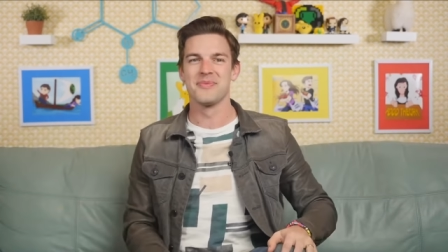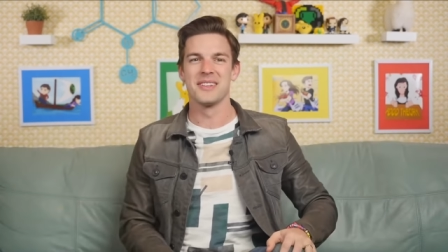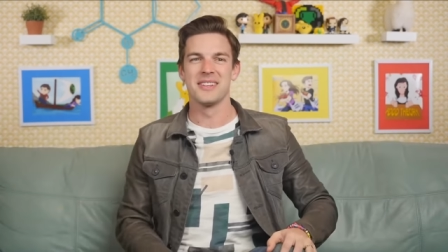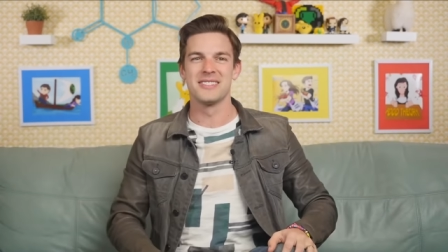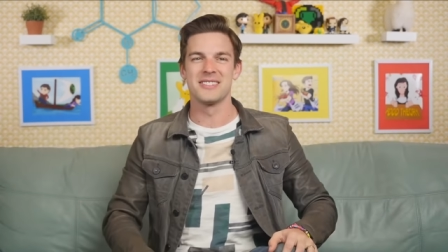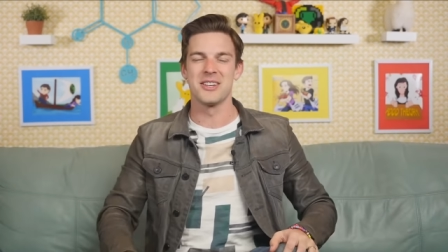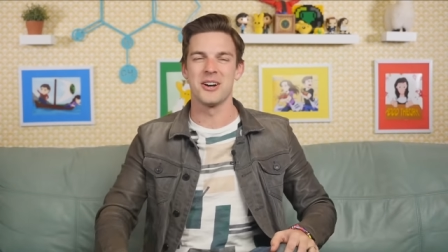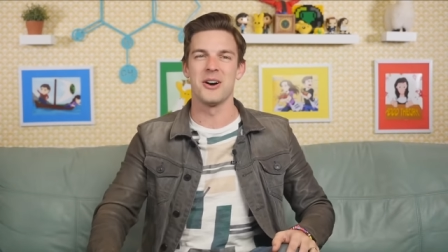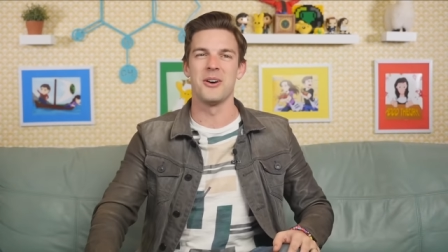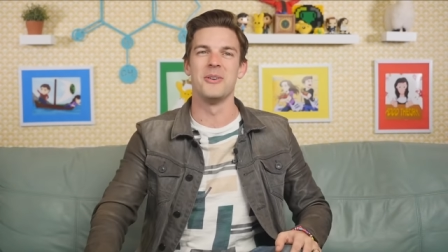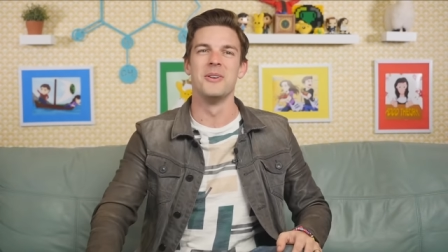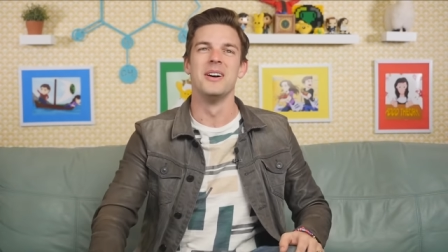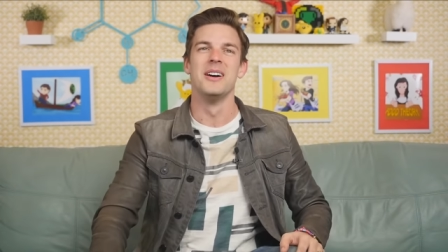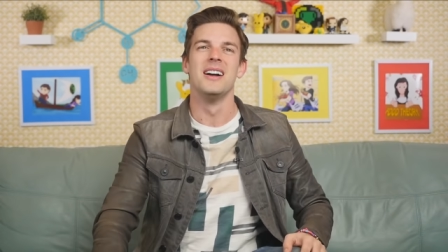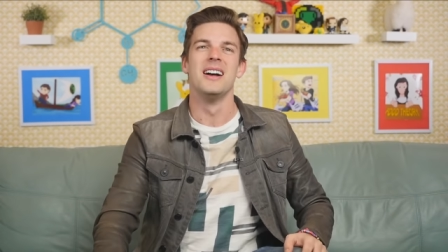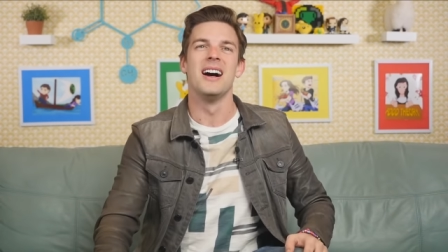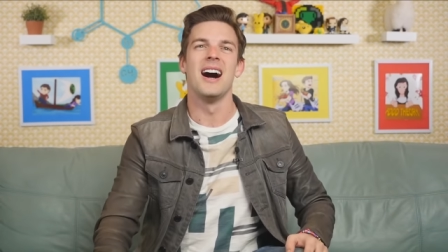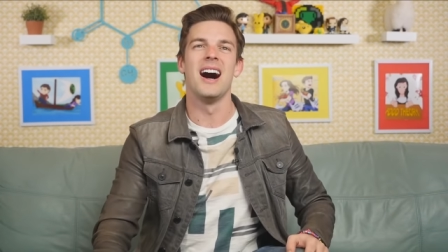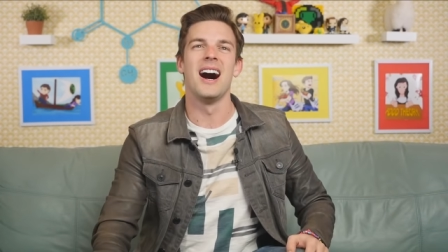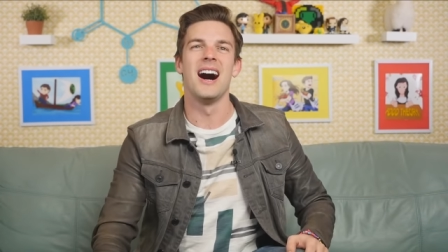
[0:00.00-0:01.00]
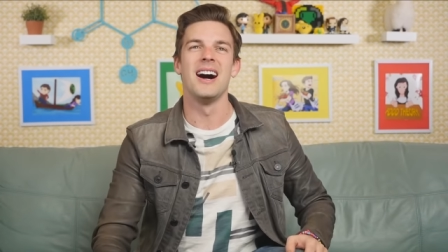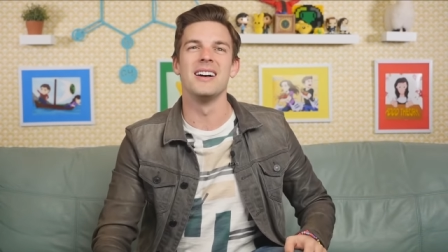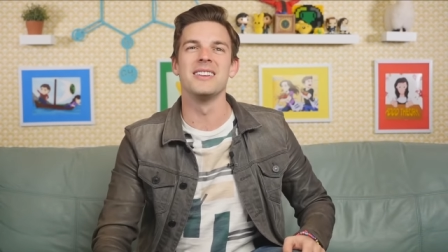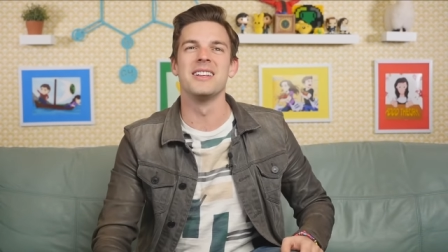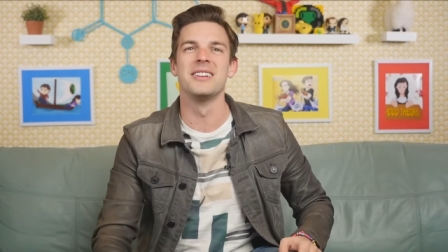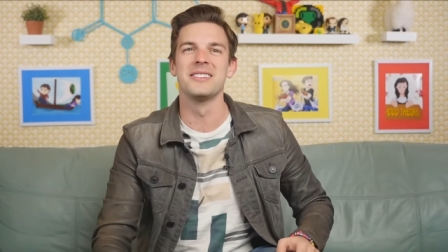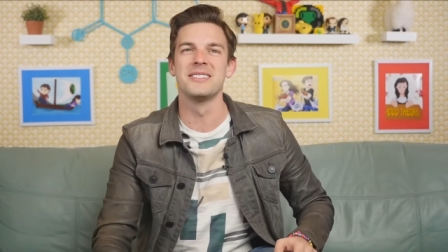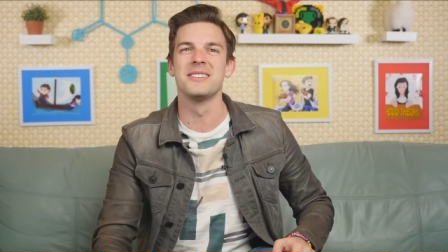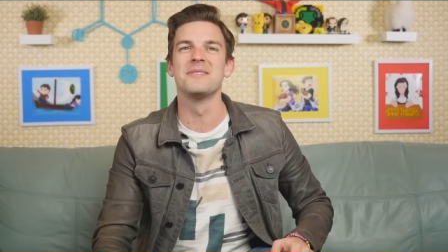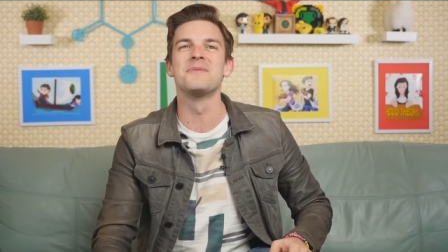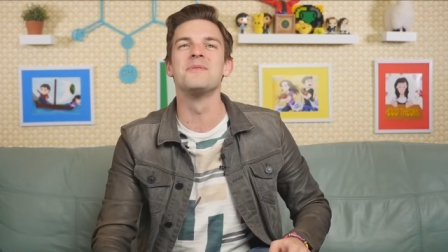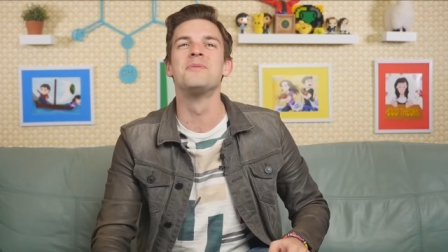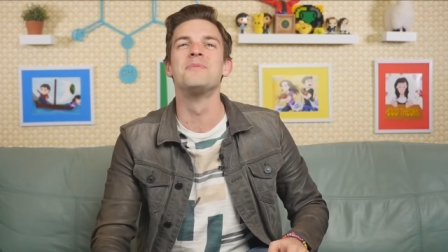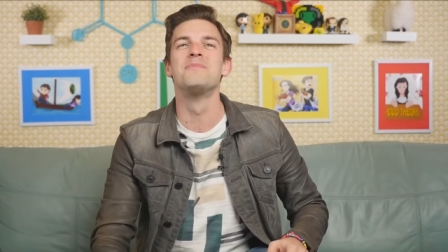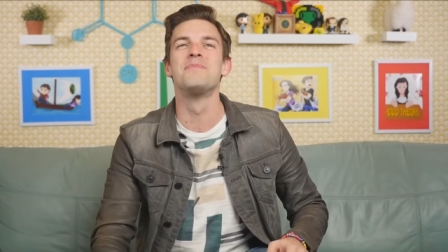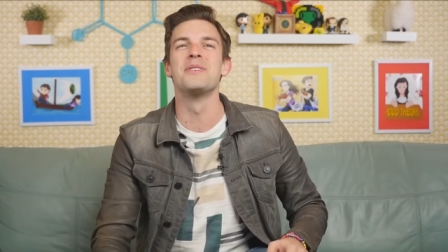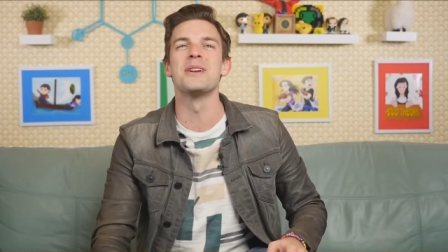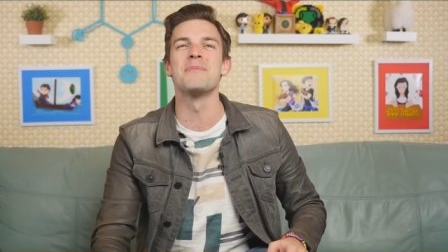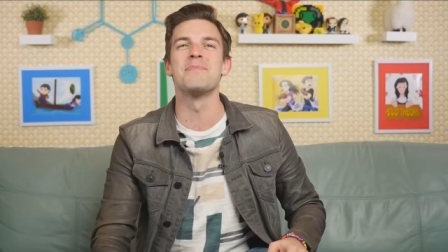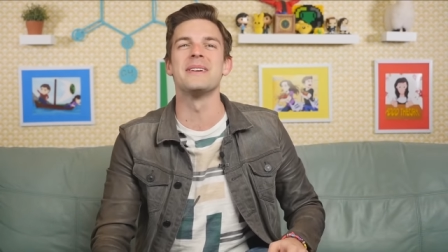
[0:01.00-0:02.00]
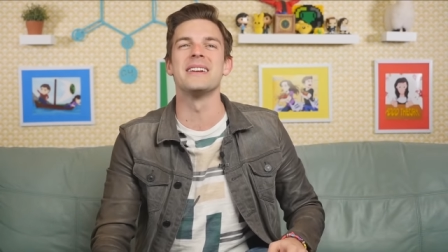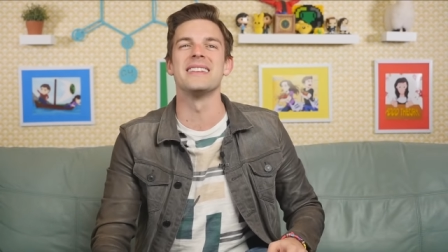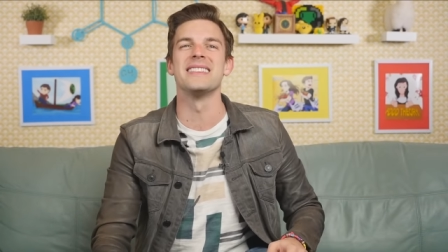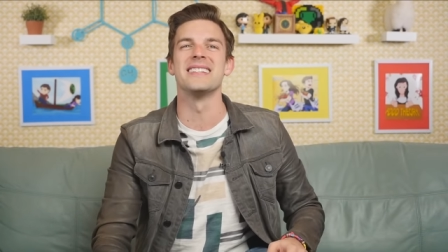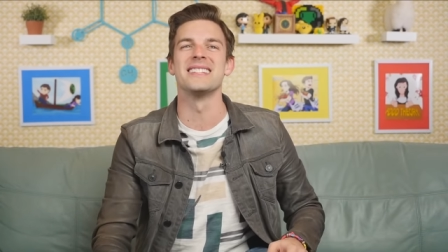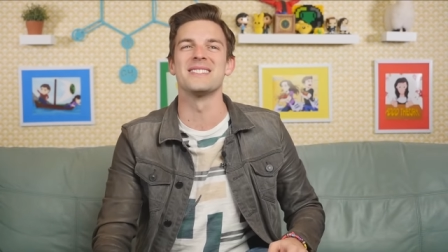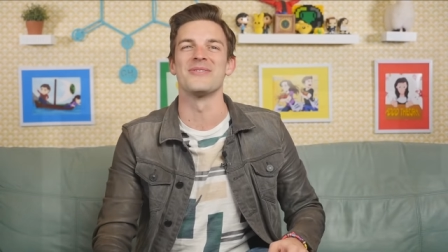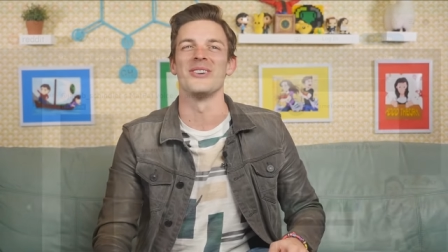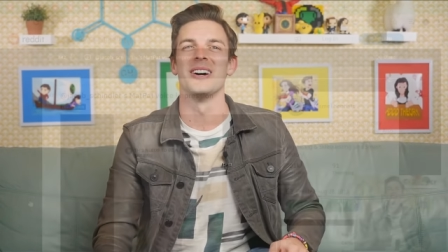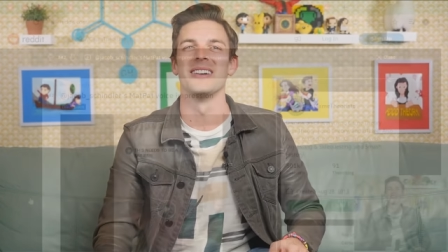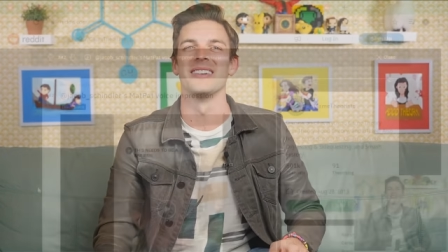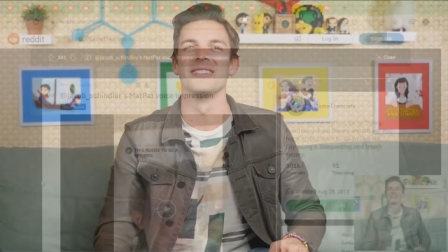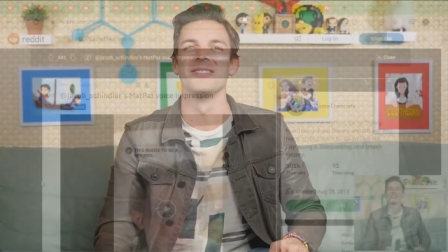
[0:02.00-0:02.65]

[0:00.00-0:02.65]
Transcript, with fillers: So uh, put a pin in this one.